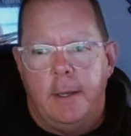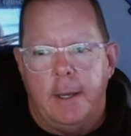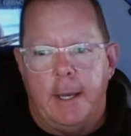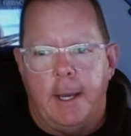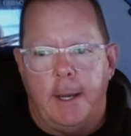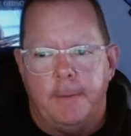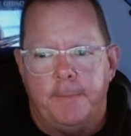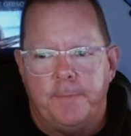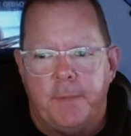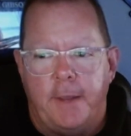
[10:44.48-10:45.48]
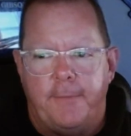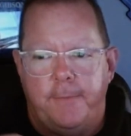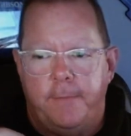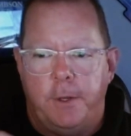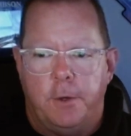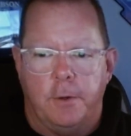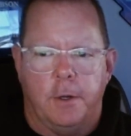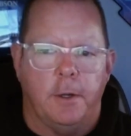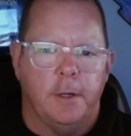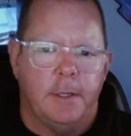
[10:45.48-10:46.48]
If you're
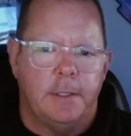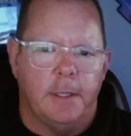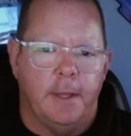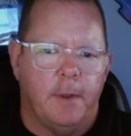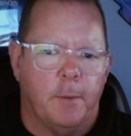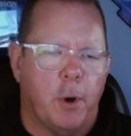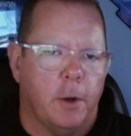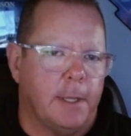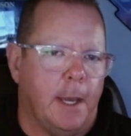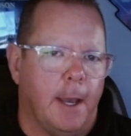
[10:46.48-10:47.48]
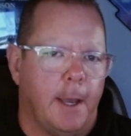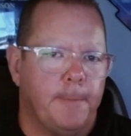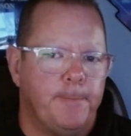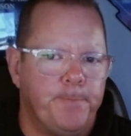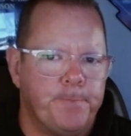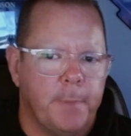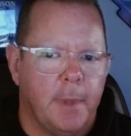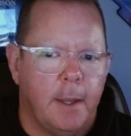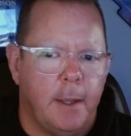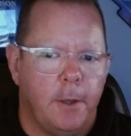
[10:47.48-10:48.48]
going to live there part-time,
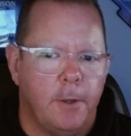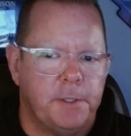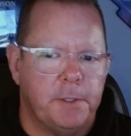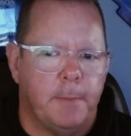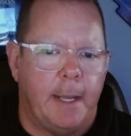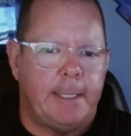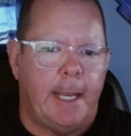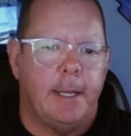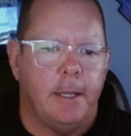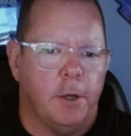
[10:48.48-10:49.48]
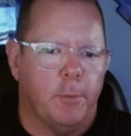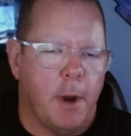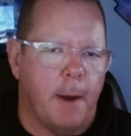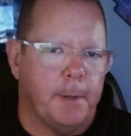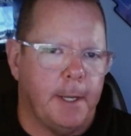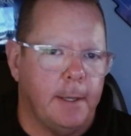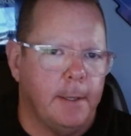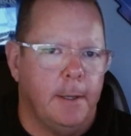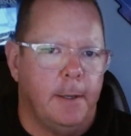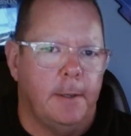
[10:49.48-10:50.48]
who's maintaining your
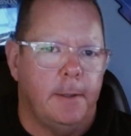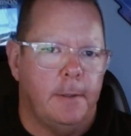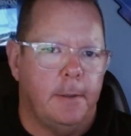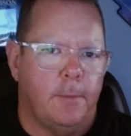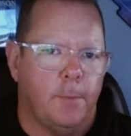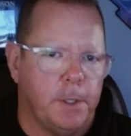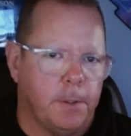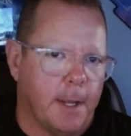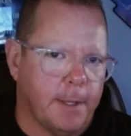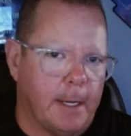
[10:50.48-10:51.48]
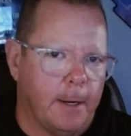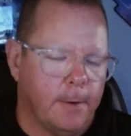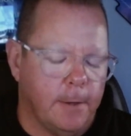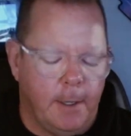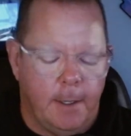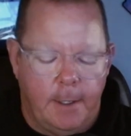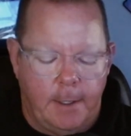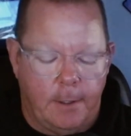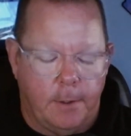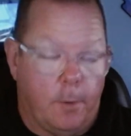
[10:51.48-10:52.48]
property when you're not there?
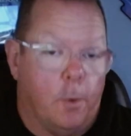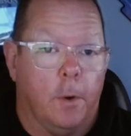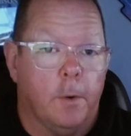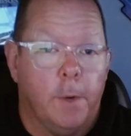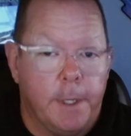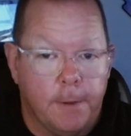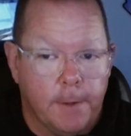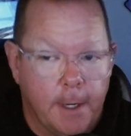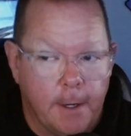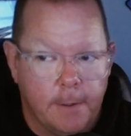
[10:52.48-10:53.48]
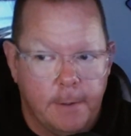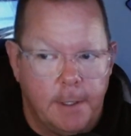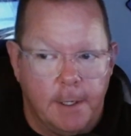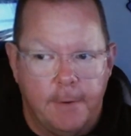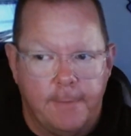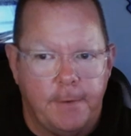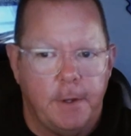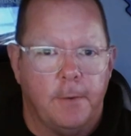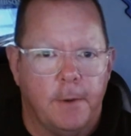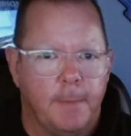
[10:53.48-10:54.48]
Or when you're there, if you
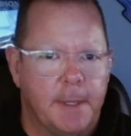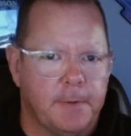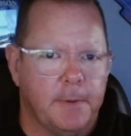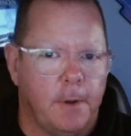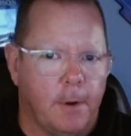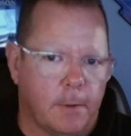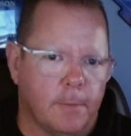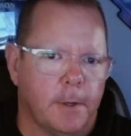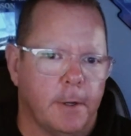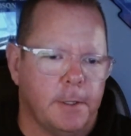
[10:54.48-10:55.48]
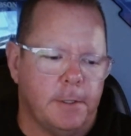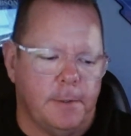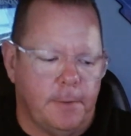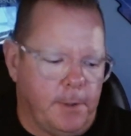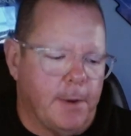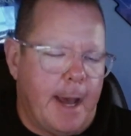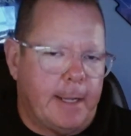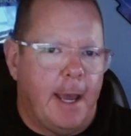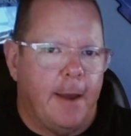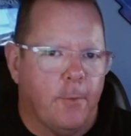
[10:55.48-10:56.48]
don't want to mess with yard work, you have
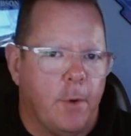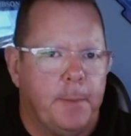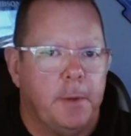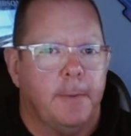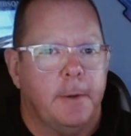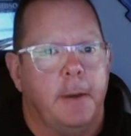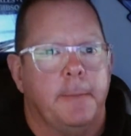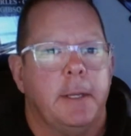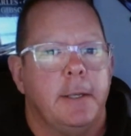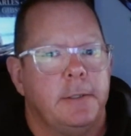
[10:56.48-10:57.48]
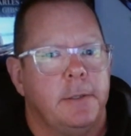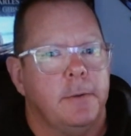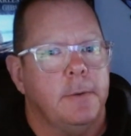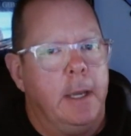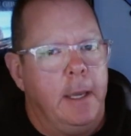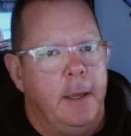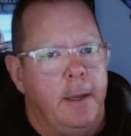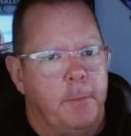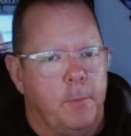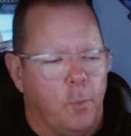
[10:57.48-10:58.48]
to have a reputable company to,
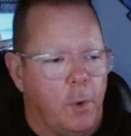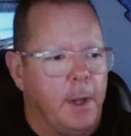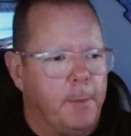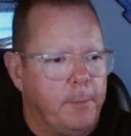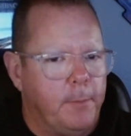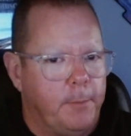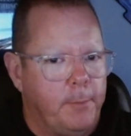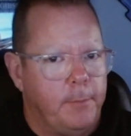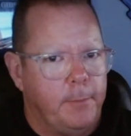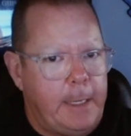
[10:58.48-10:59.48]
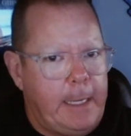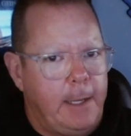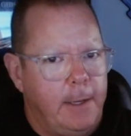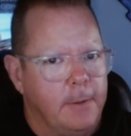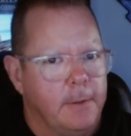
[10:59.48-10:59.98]
one, be